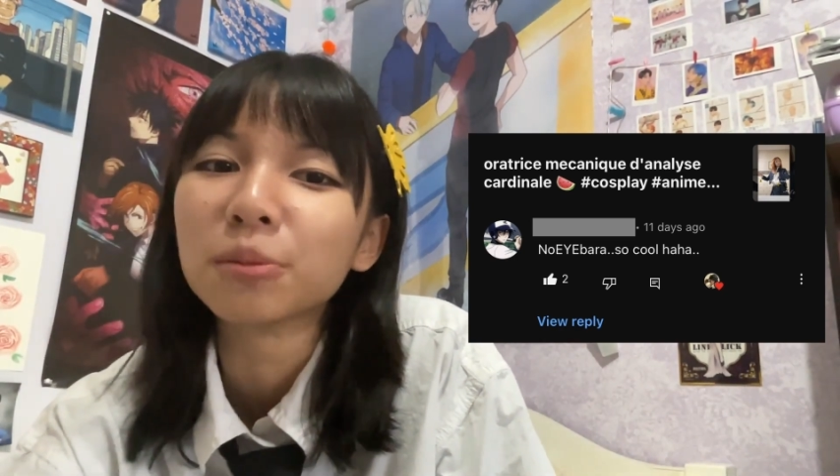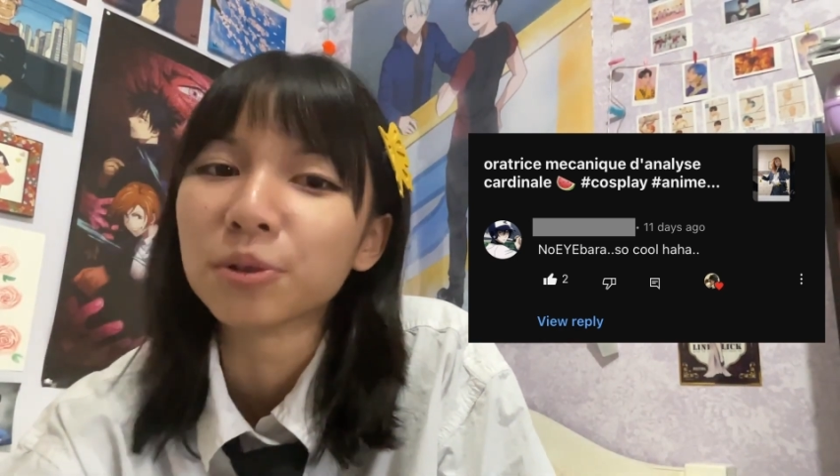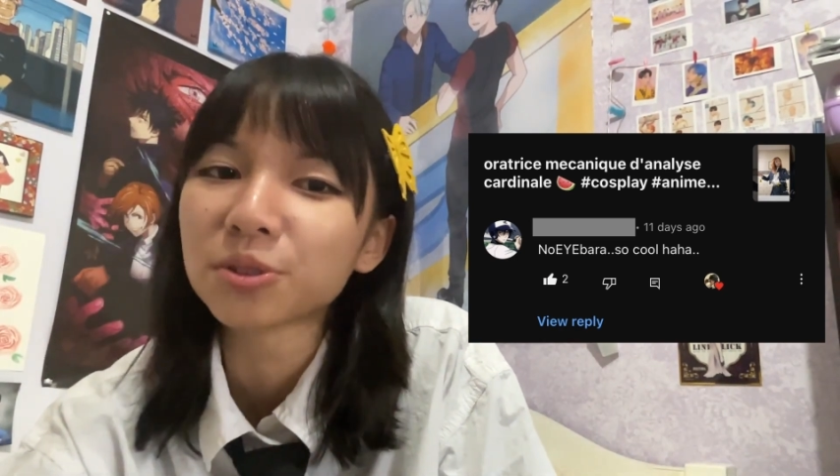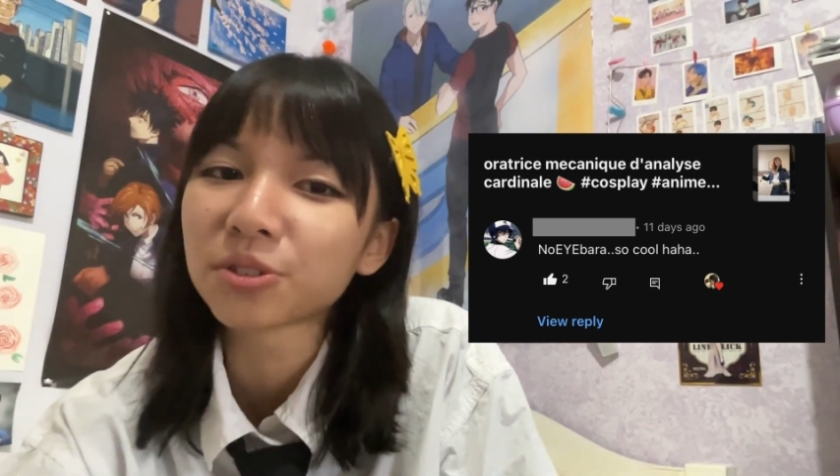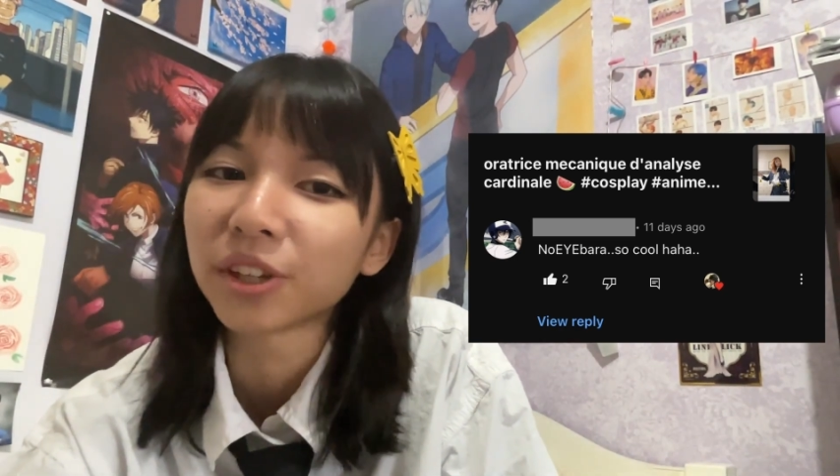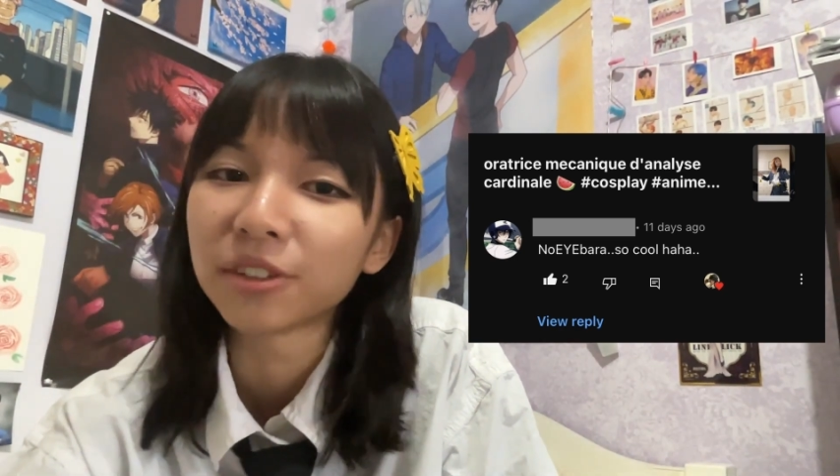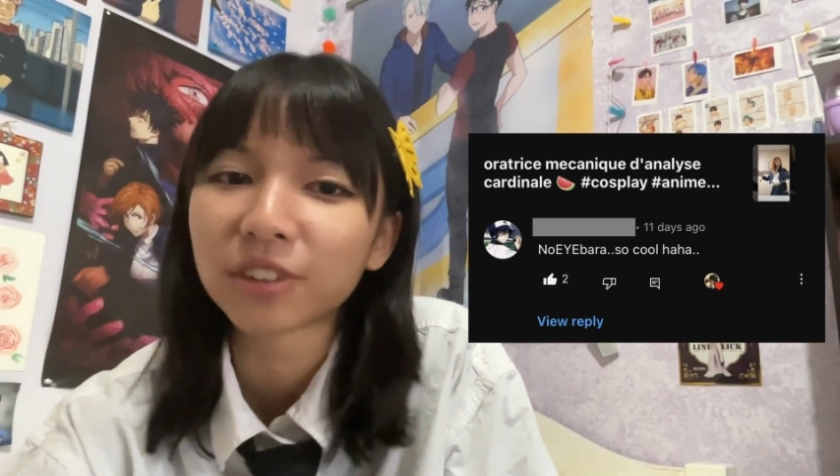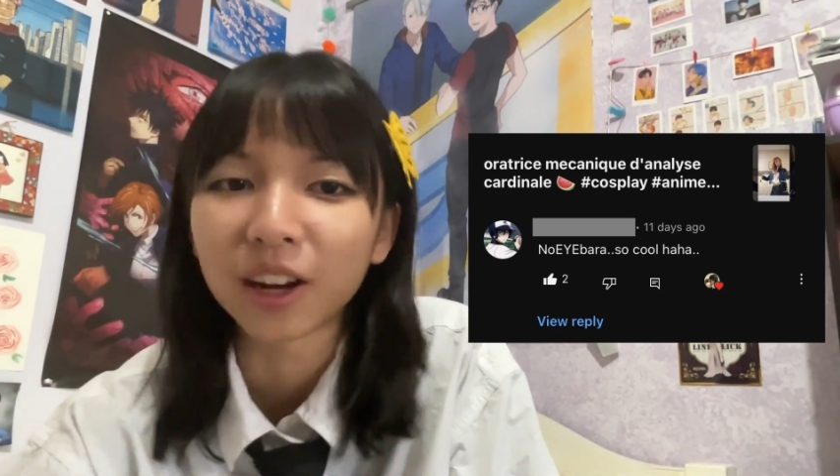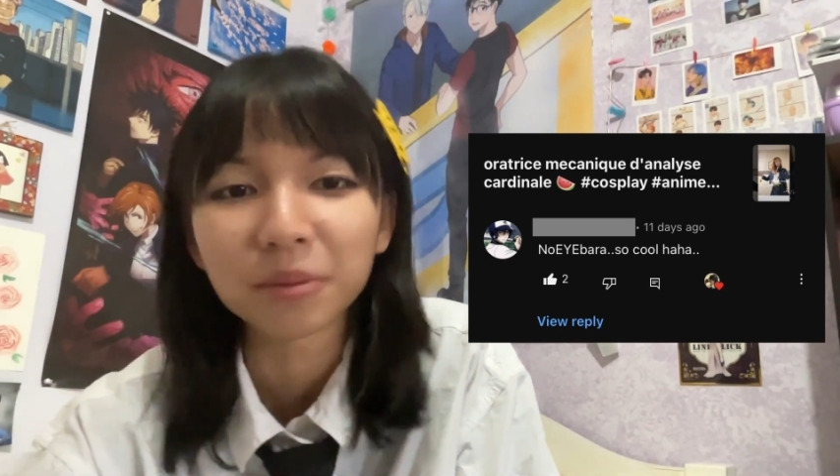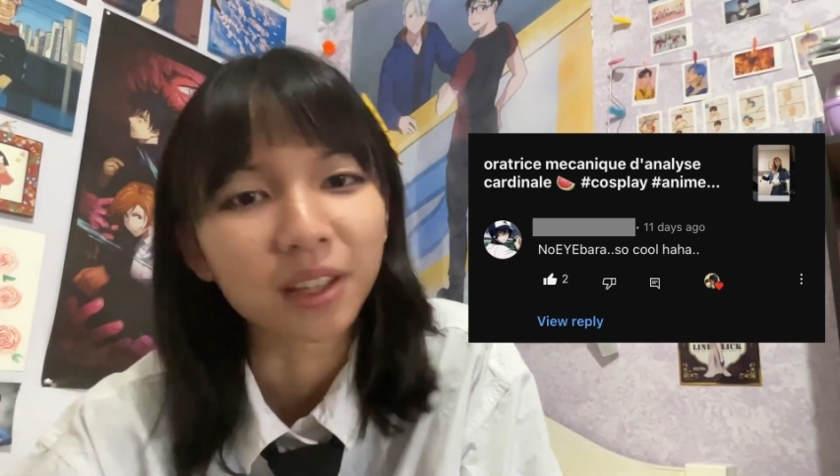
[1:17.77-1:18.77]
most creative
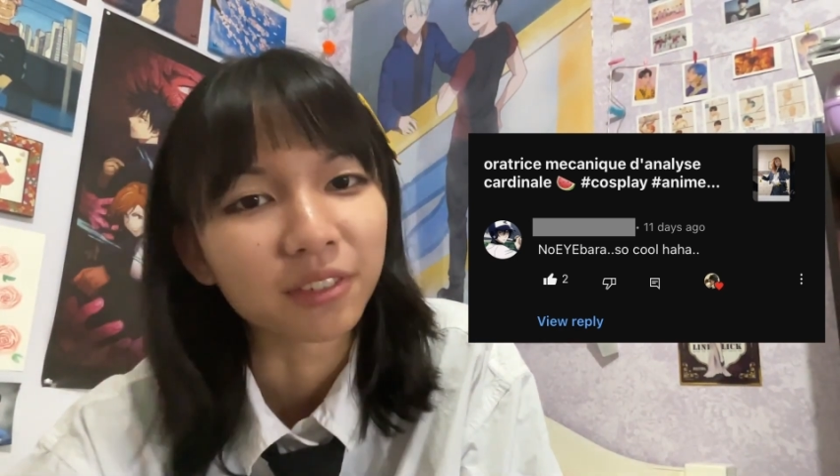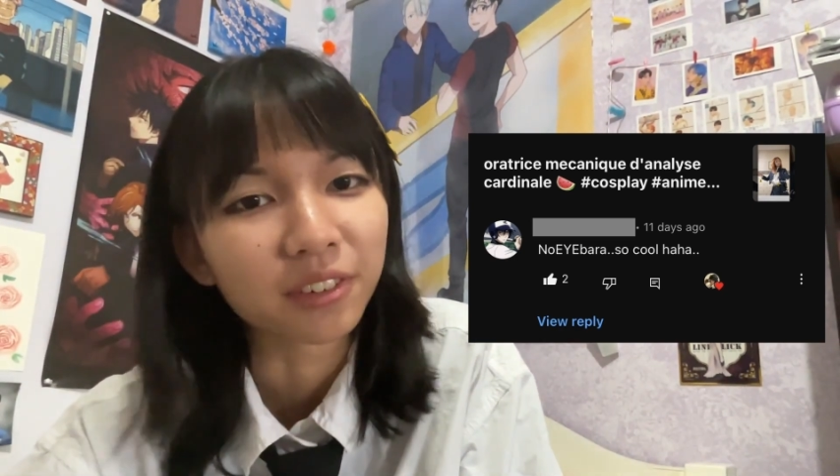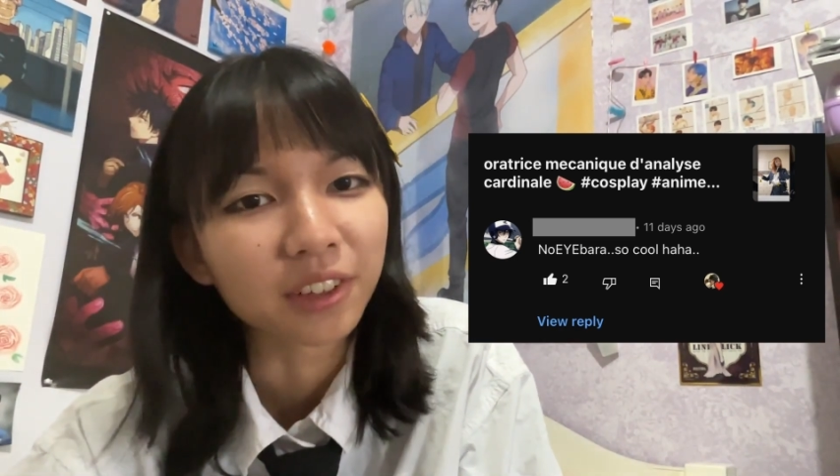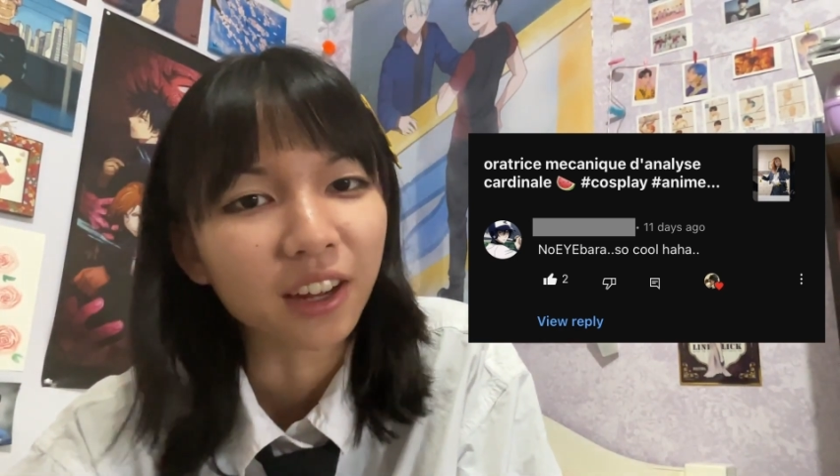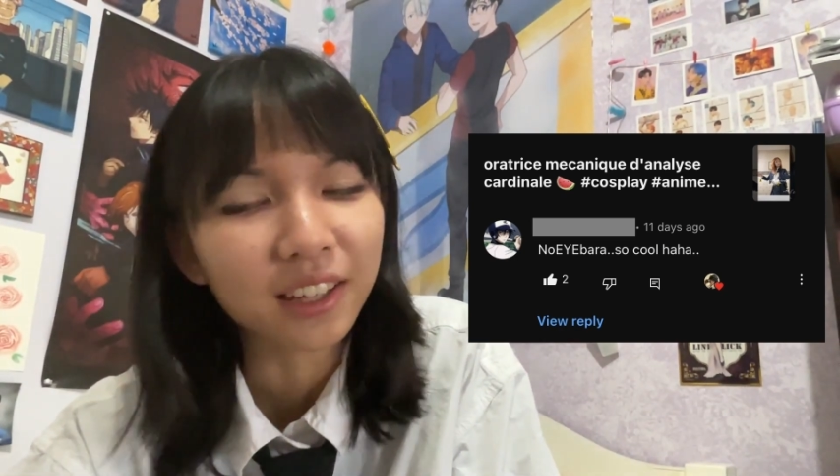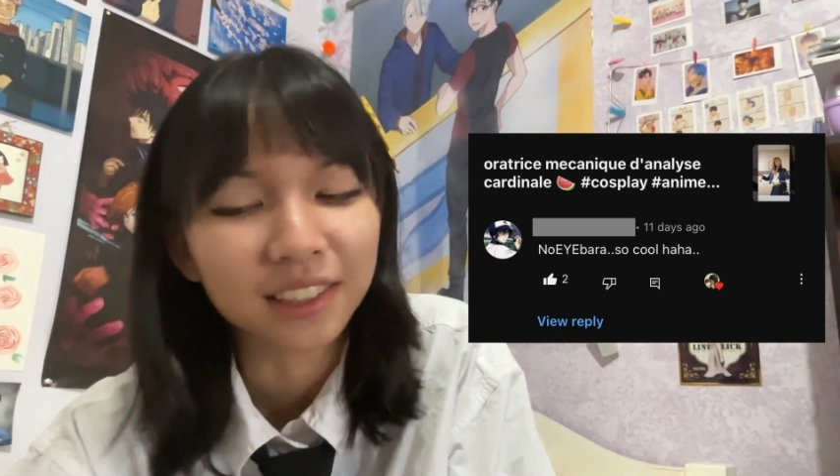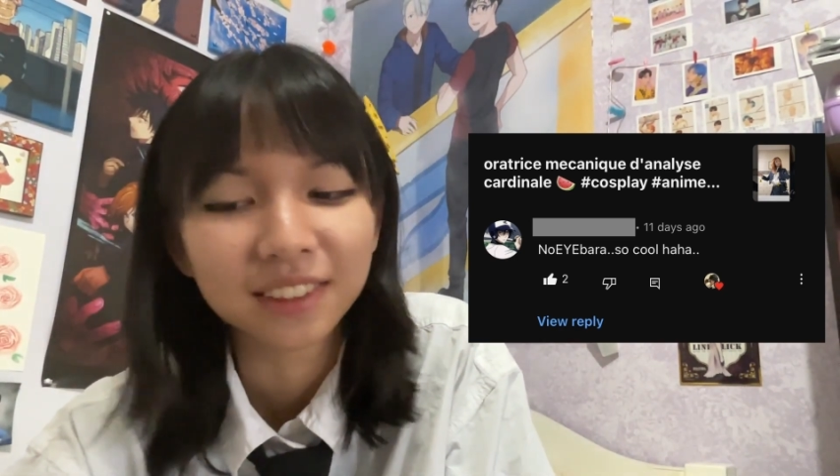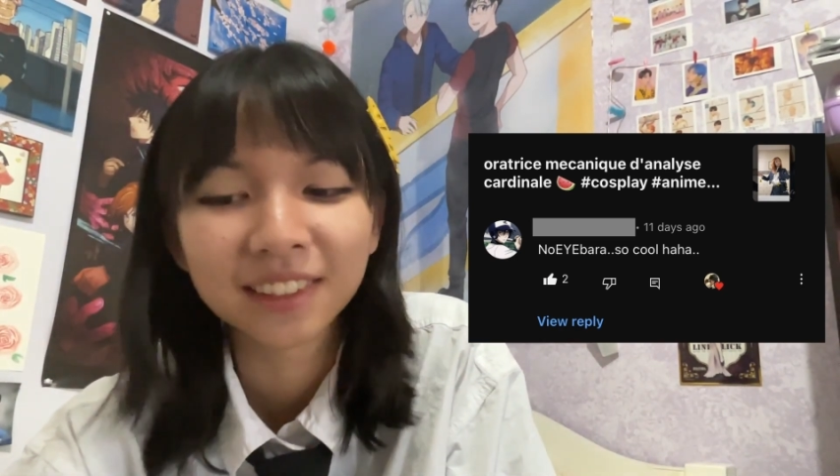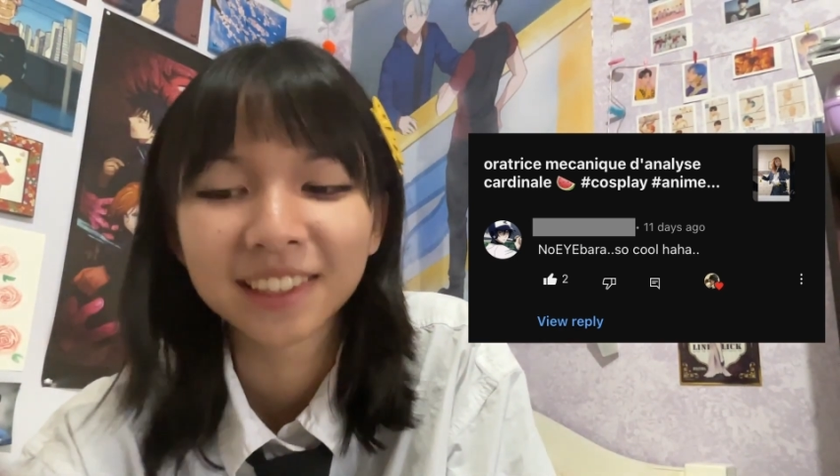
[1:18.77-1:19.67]
comment I've ever gotten.